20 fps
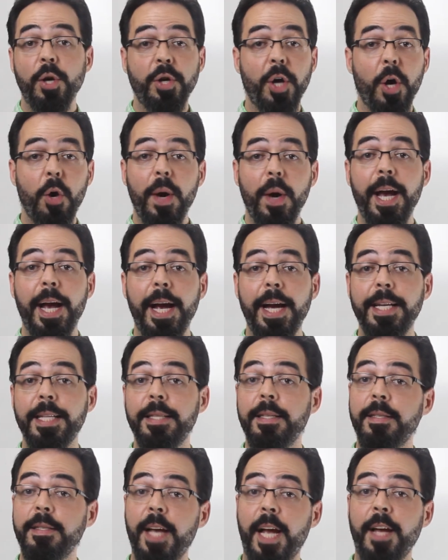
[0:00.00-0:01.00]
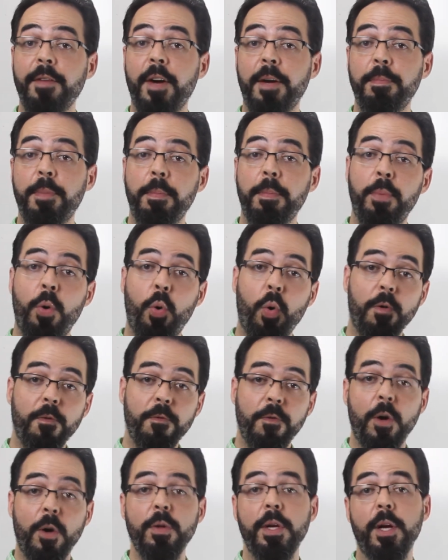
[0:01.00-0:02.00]
go ahead and save up a
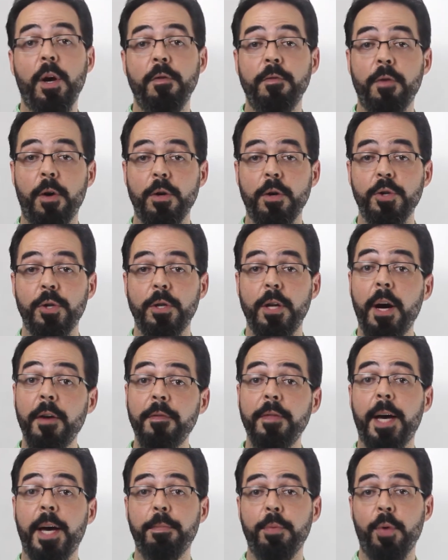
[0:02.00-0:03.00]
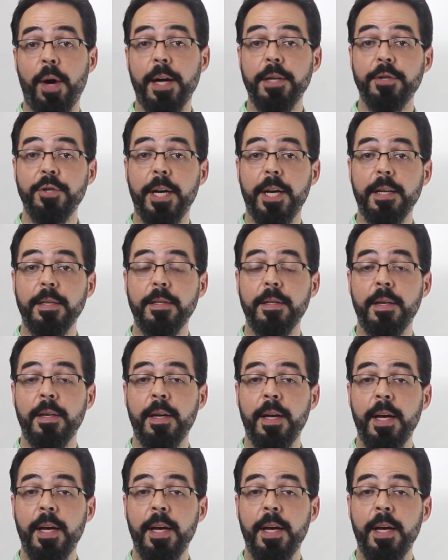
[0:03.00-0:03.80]
portfolio version of that project.